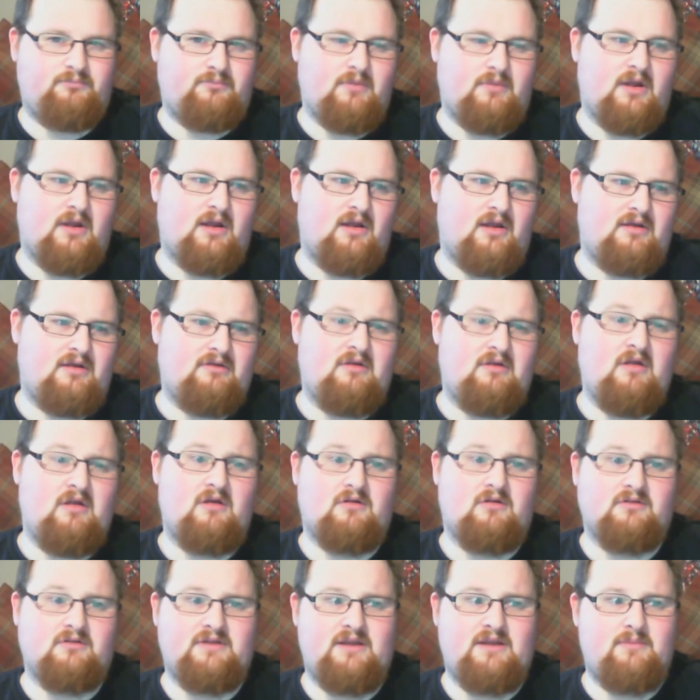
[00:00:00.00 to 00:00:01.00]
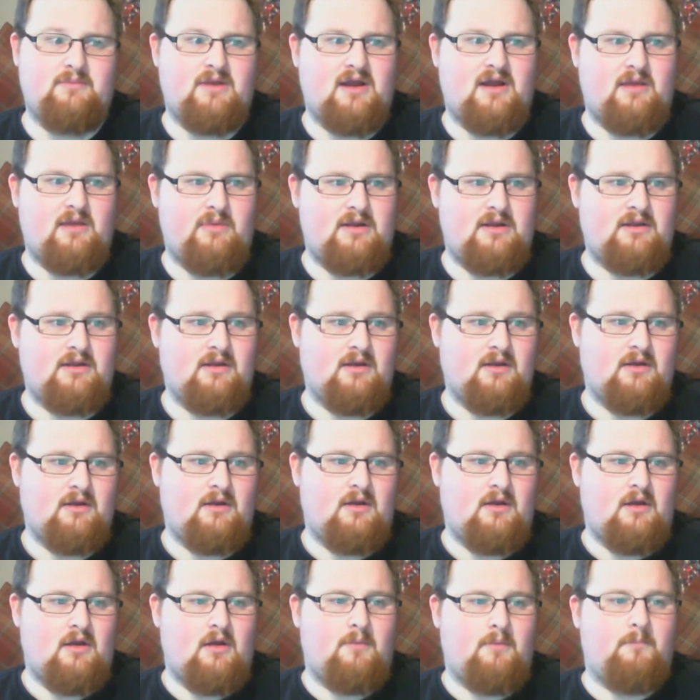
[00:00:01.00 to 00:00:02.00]
Nergal demon army,
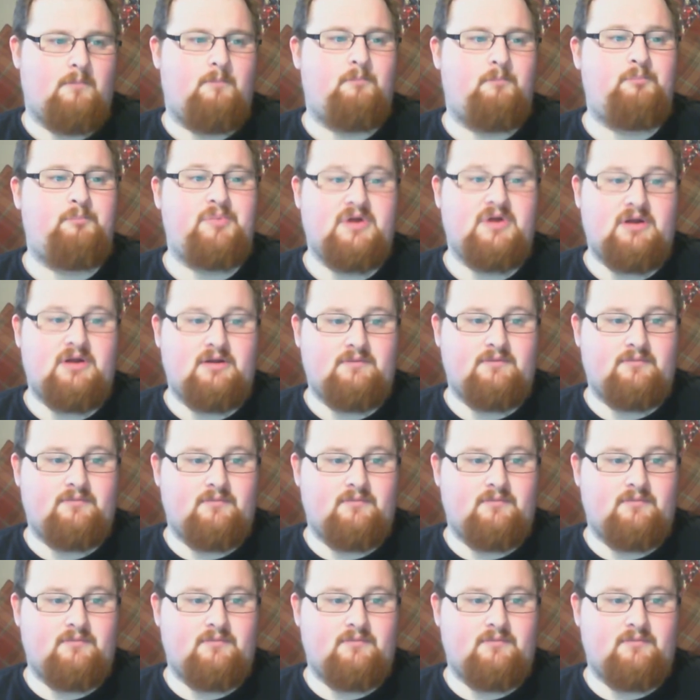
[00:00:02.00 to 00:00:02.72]
but